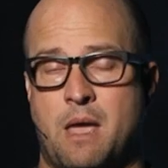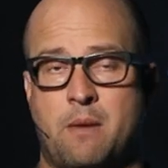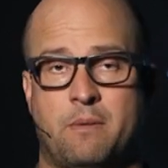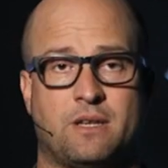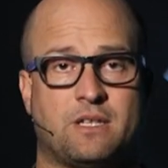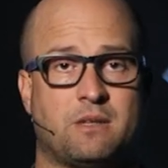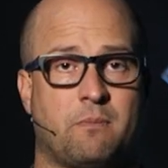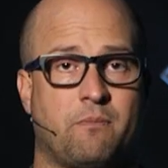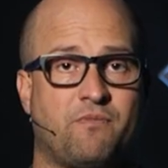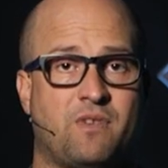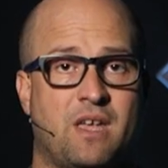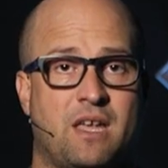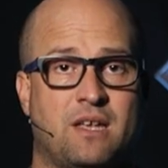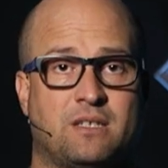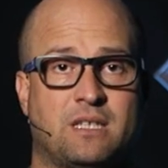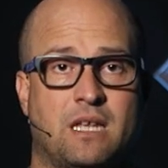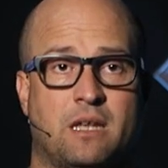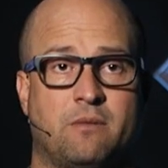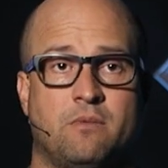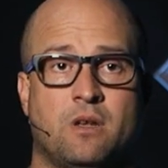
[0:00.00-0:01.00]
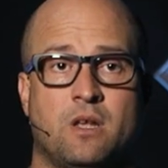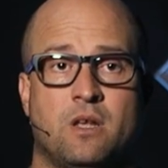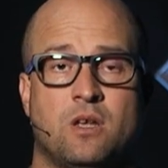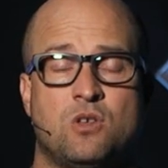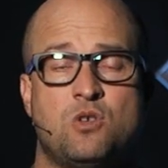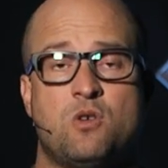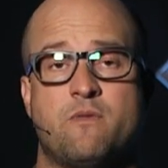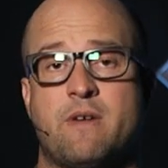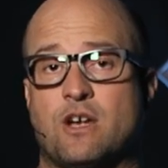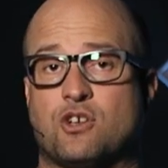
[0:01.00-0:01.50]
maybe some things that
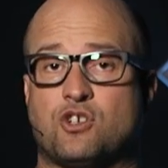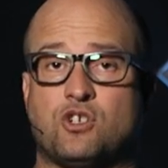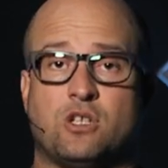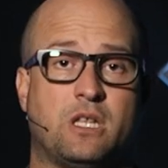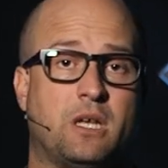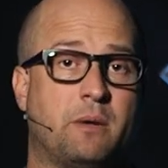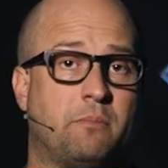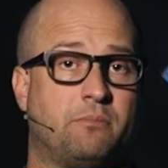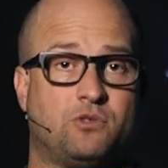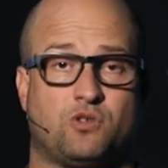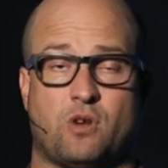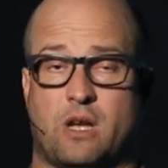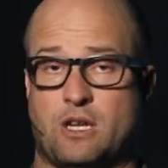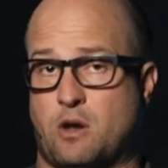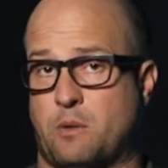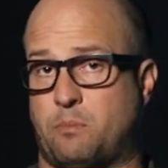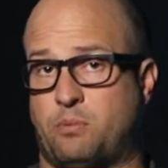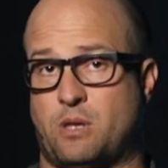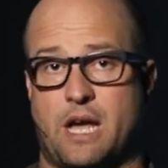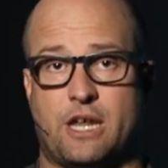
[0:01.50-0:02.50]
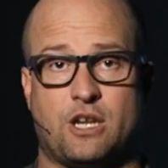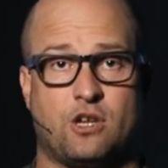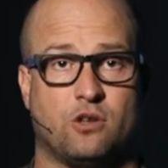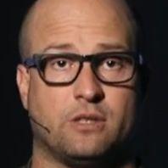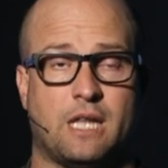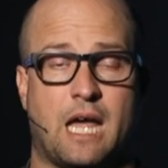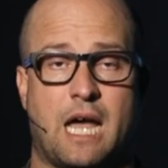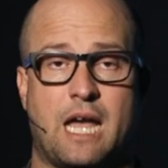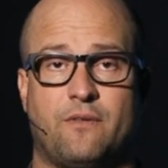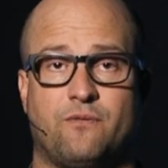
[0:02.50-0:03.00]
you've actually tried to apply to your
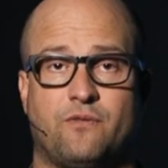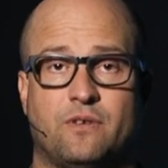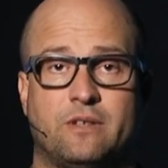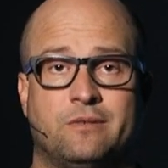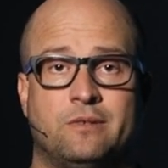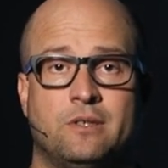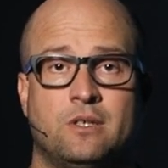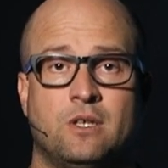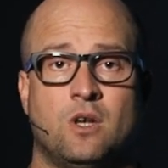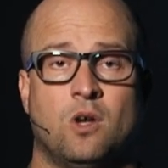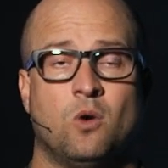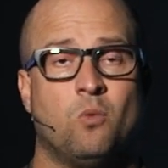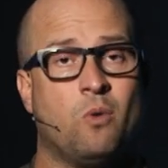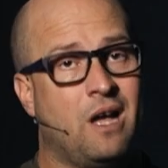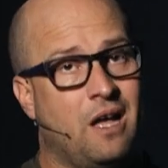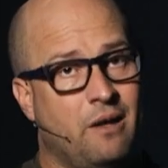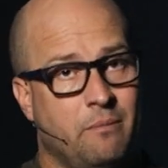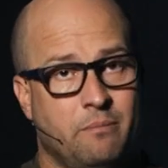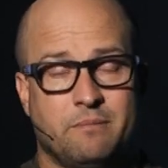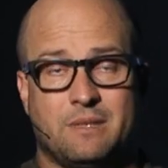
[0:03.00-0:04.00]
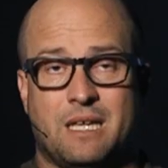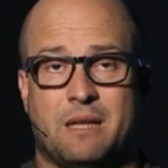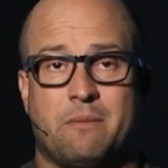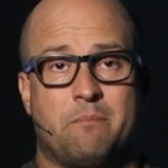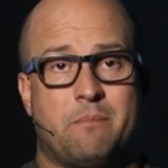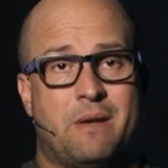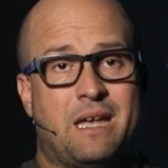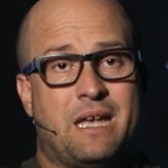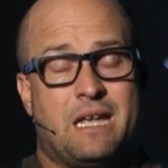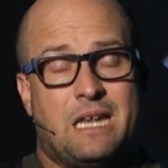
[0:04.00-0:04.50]
life, and well, it
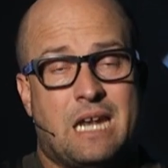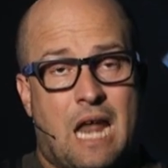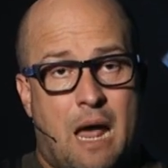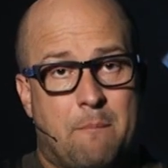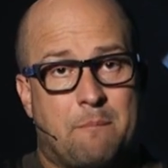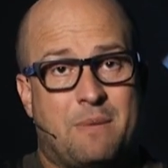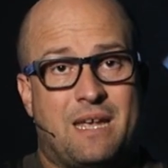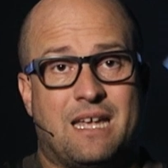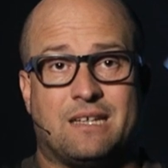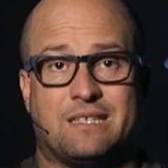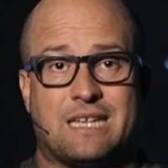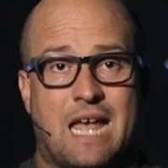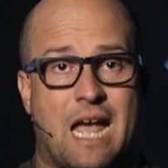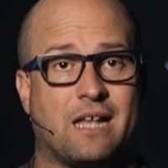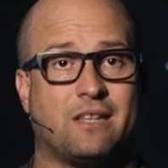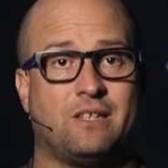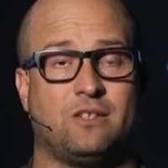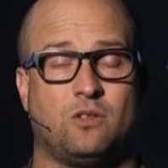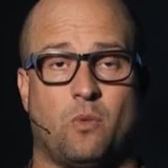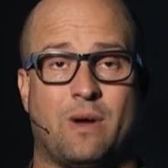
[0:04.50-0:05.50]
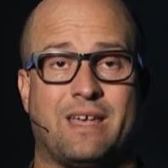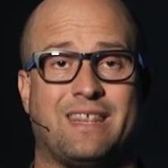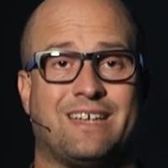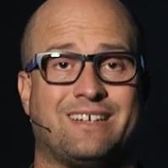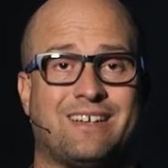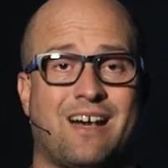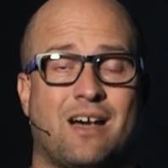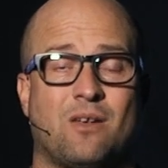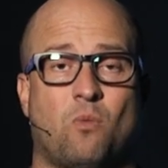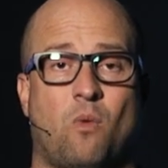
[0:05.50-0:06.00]
may not be exactly the way that
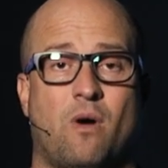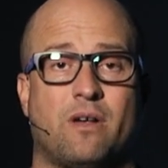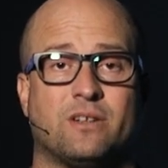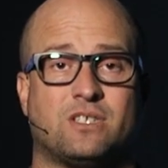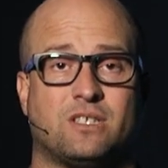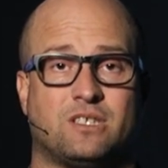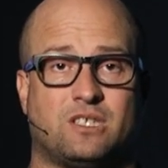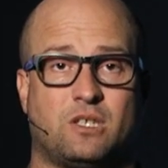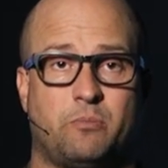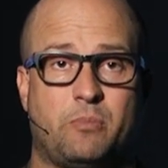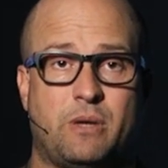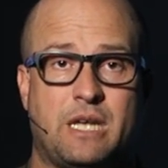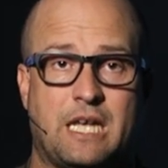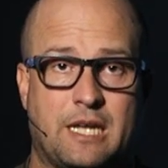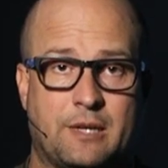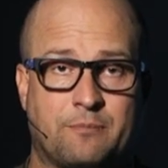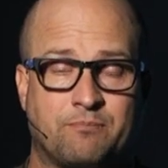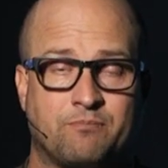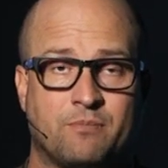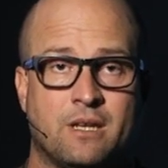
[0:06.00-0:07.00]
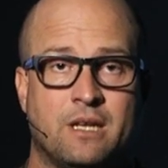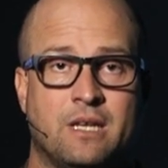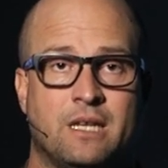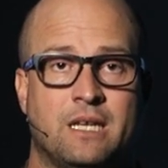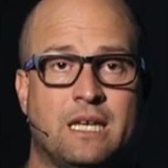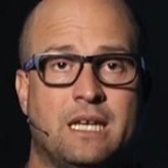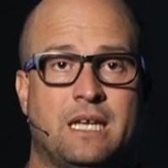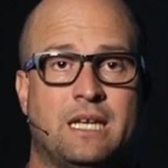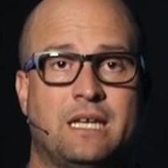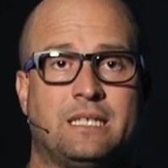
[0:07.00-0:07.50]
God wants it to be.
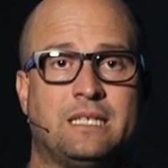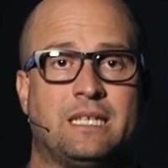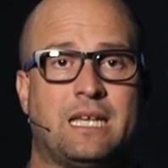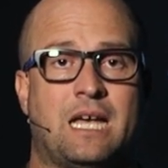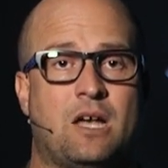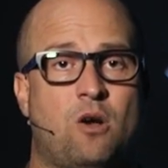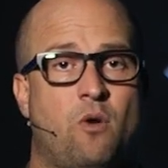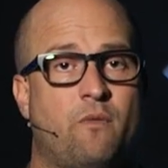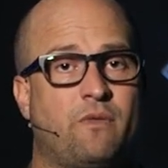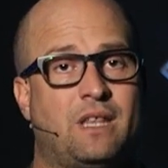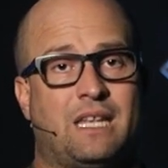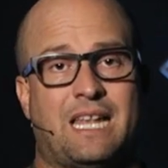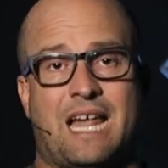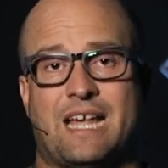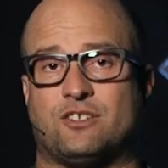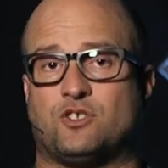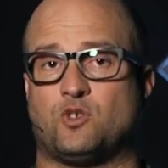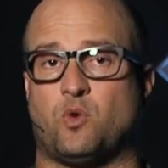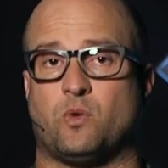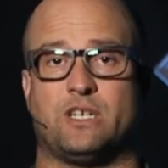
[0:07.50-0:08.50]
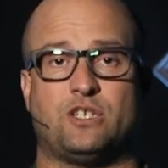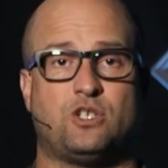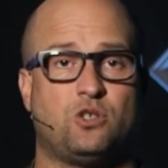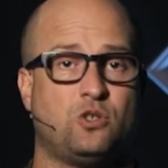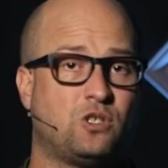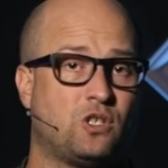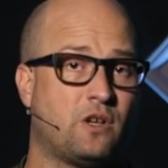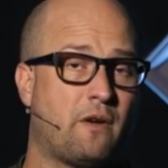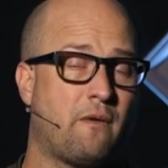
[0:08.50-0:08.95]
And over the last 22